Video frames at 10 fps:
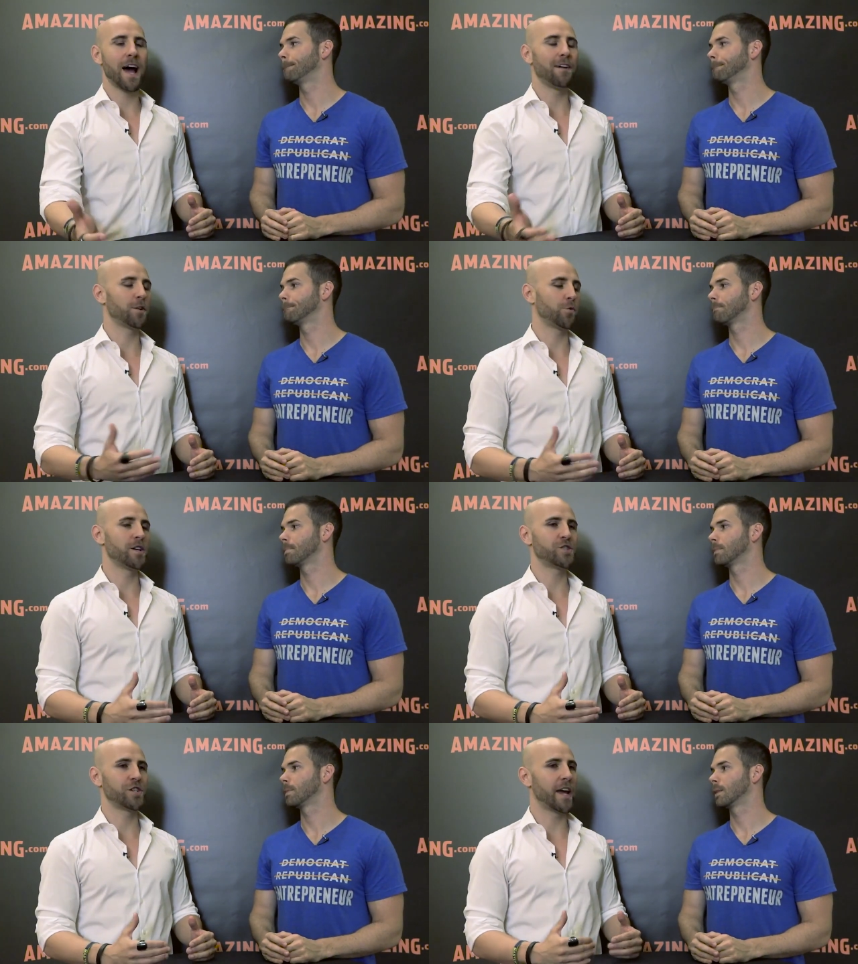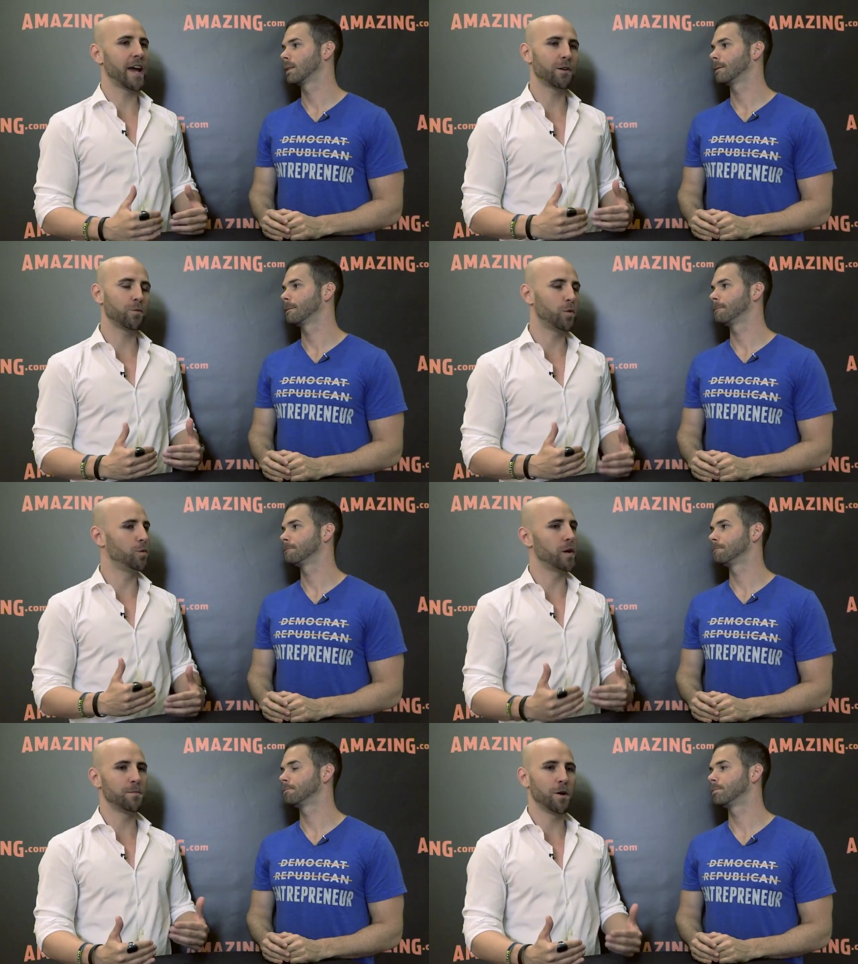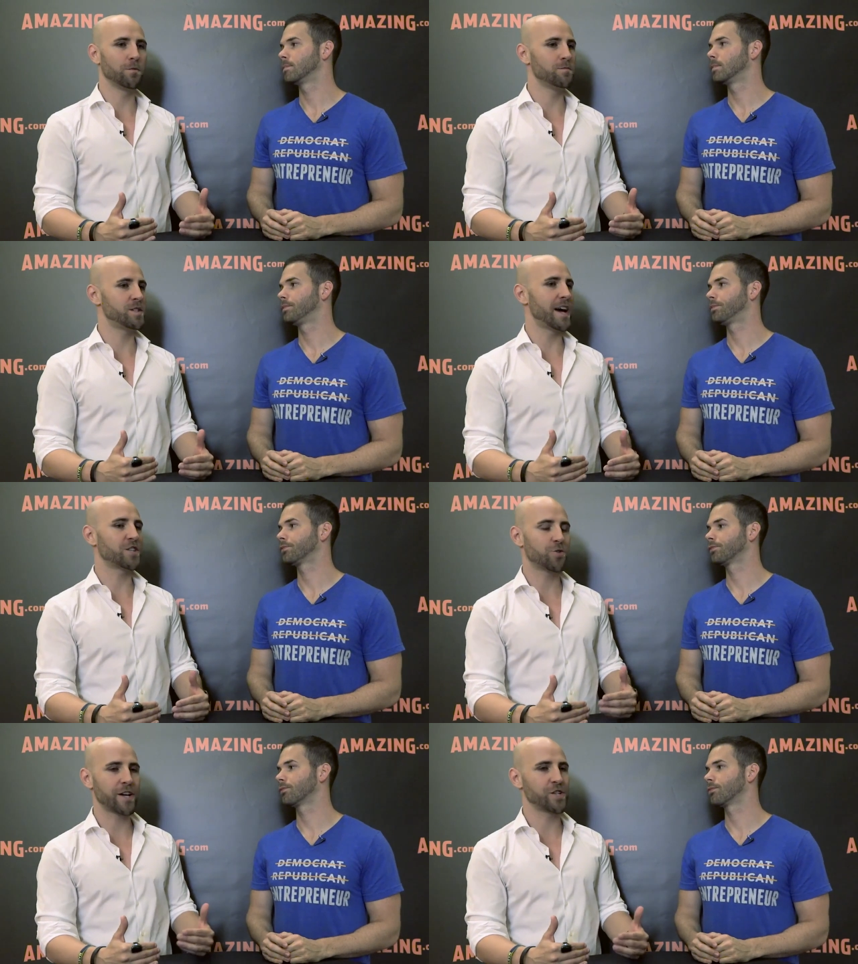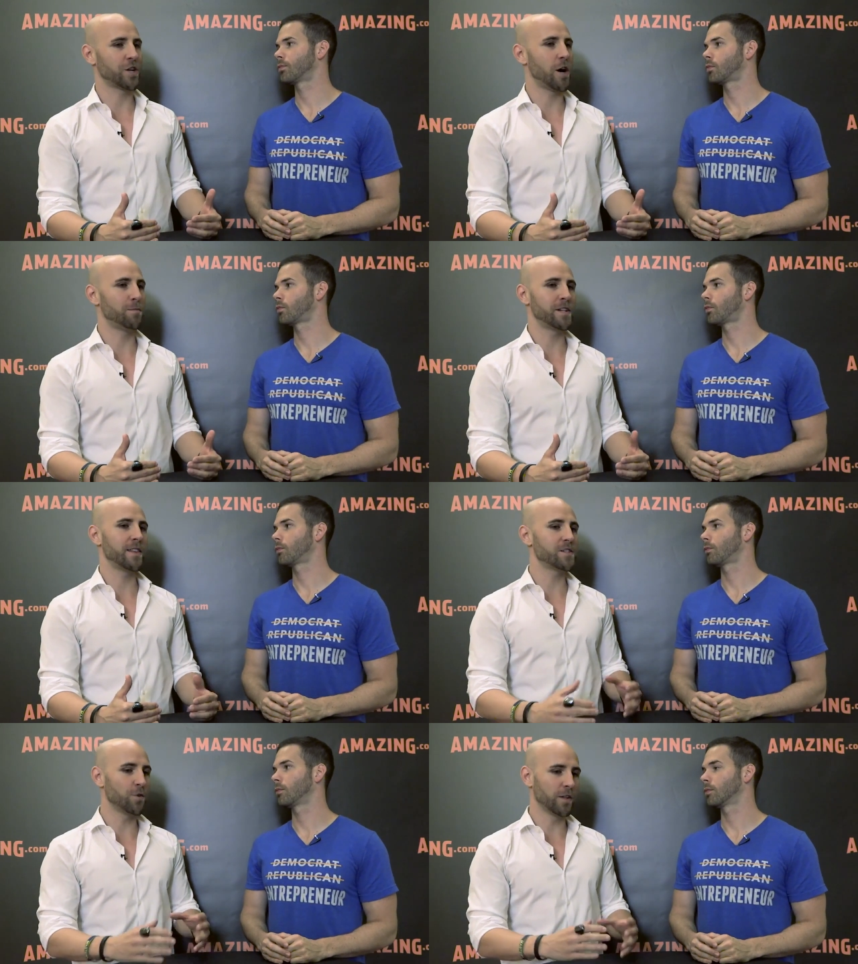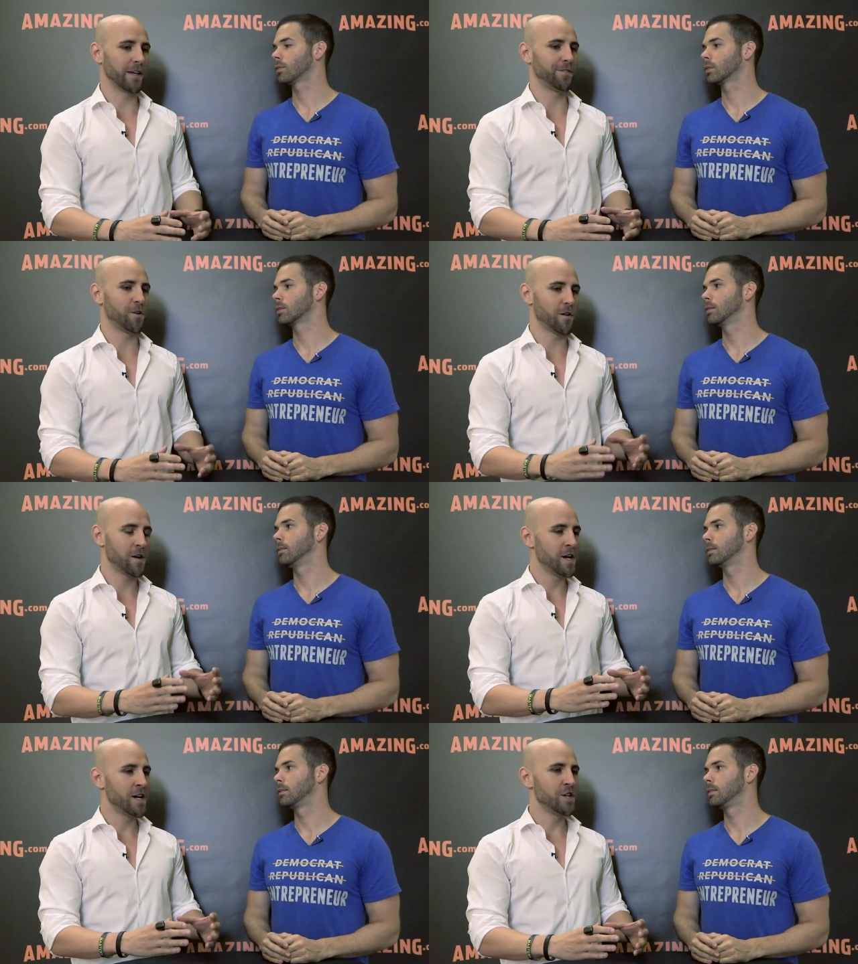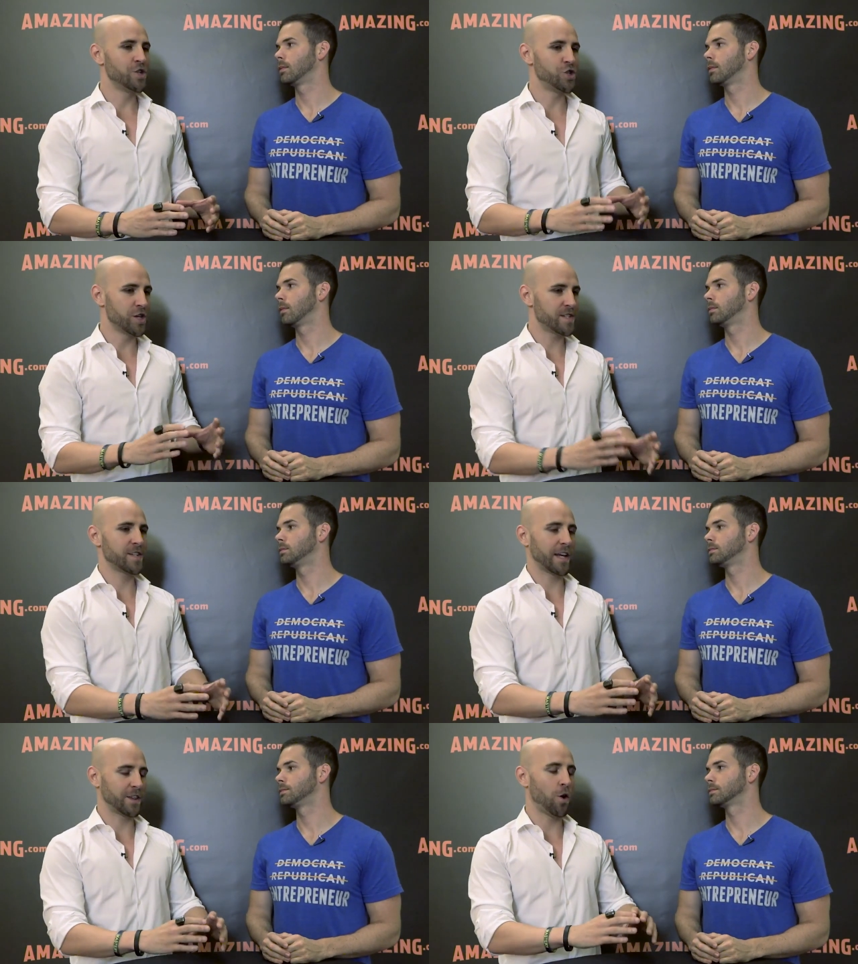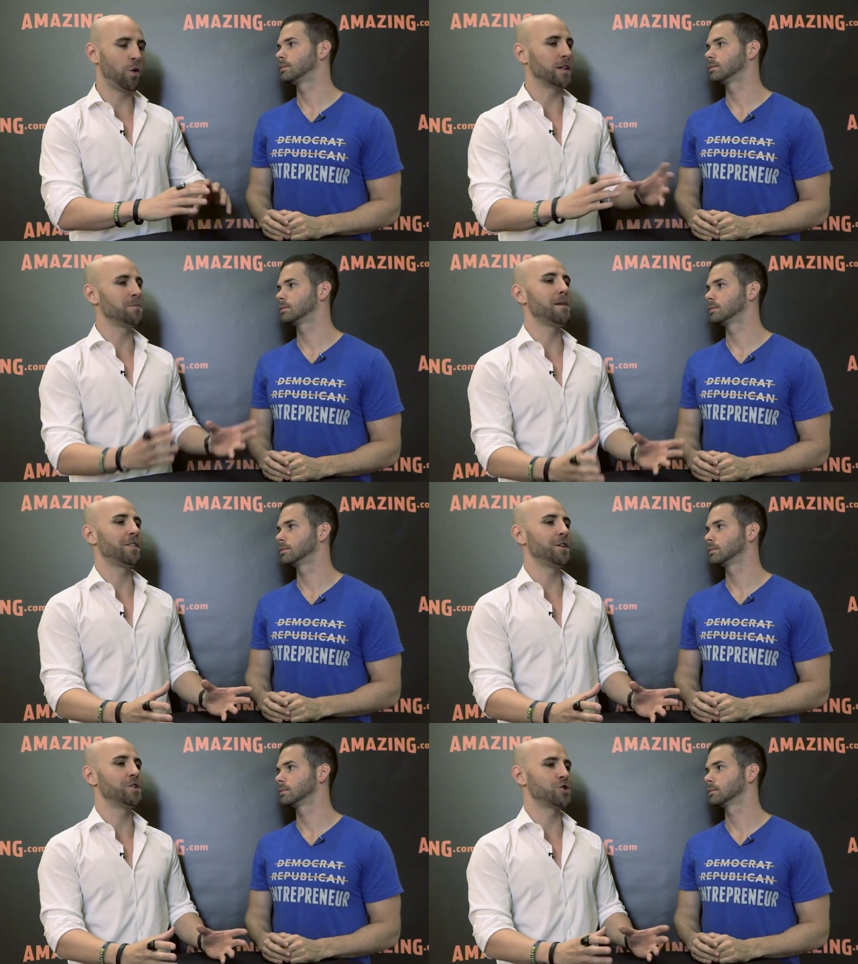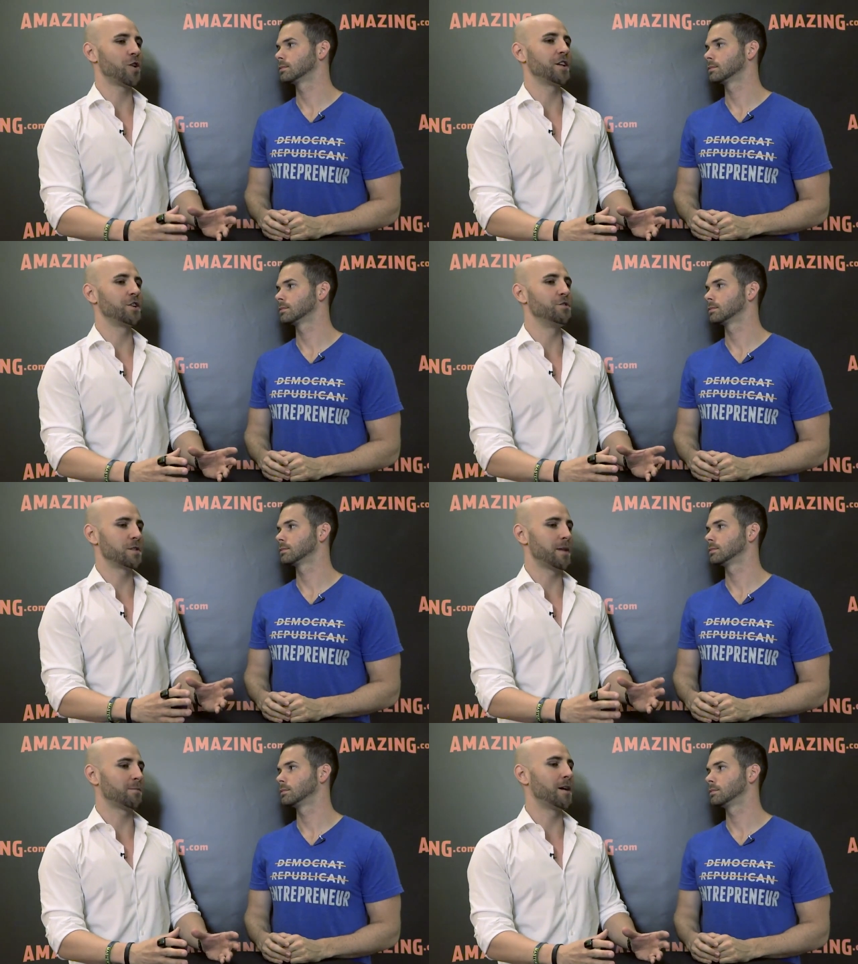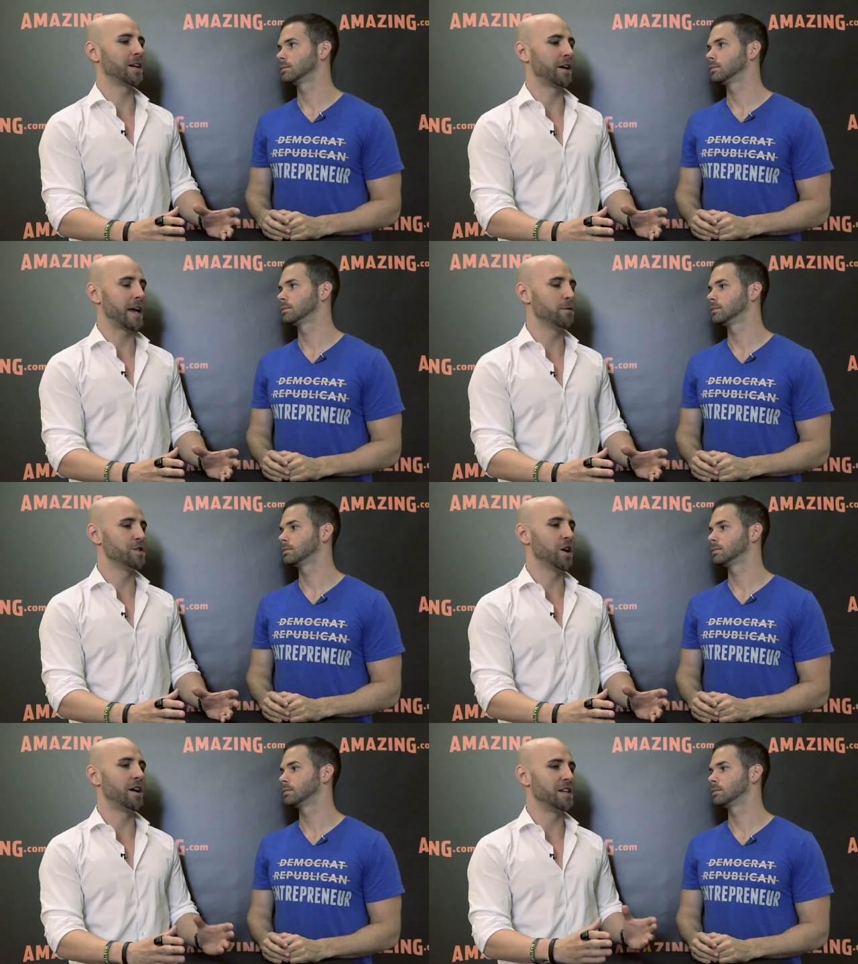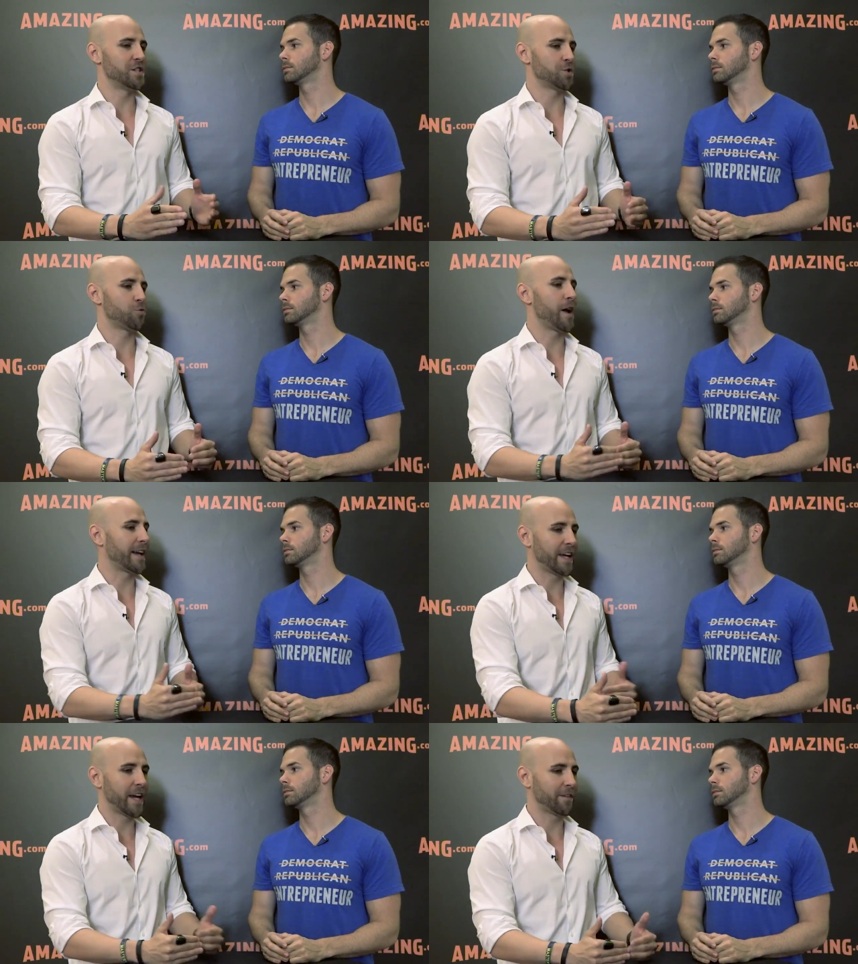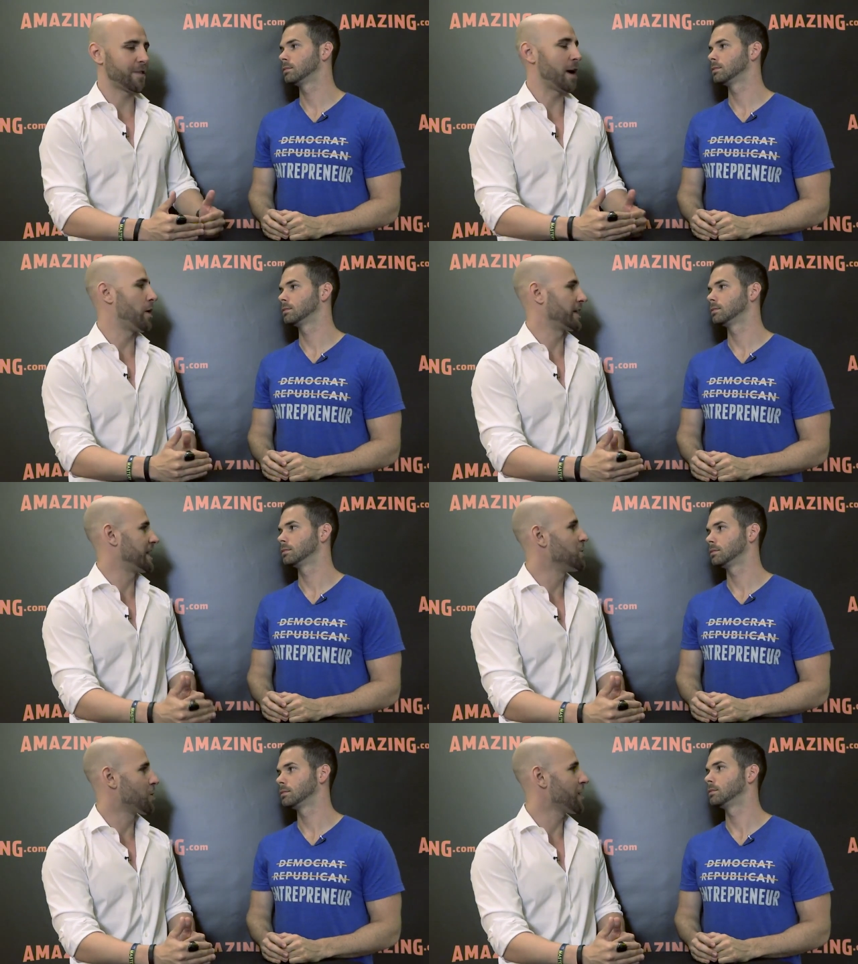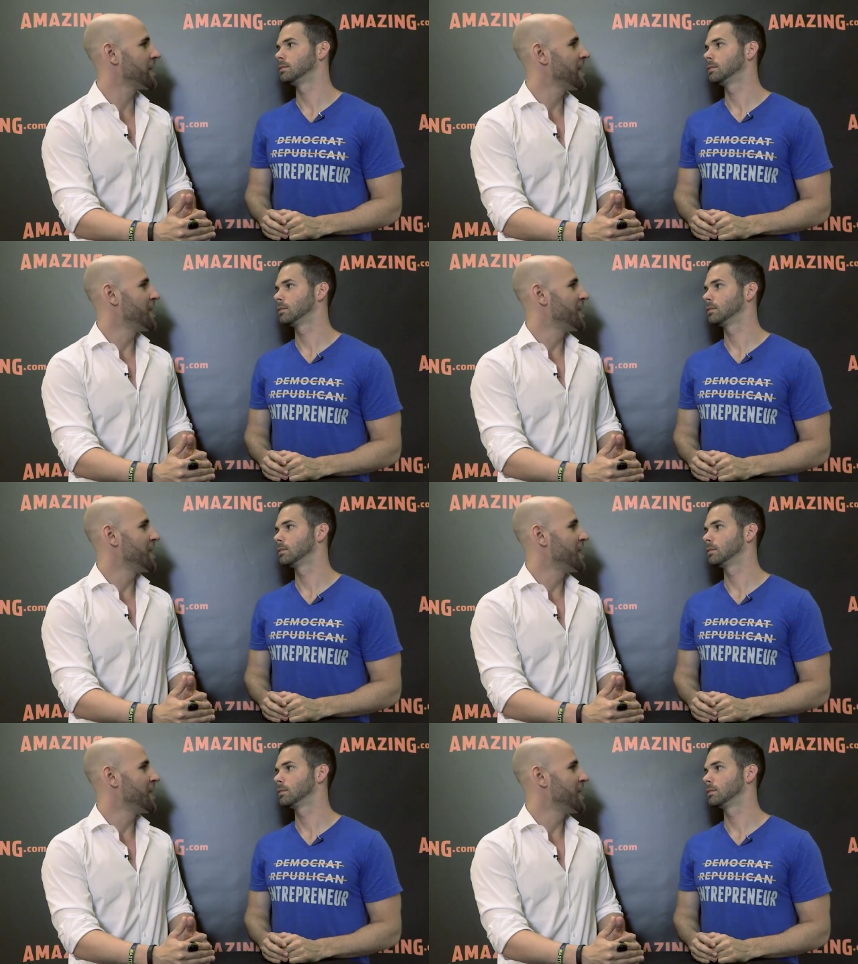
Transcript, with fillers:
Speaker 1: have the question, hey, well, what about saturation competition? That's only if you're just like the only method you're trying to use to make money on Amazon is just ranking for that one keyword,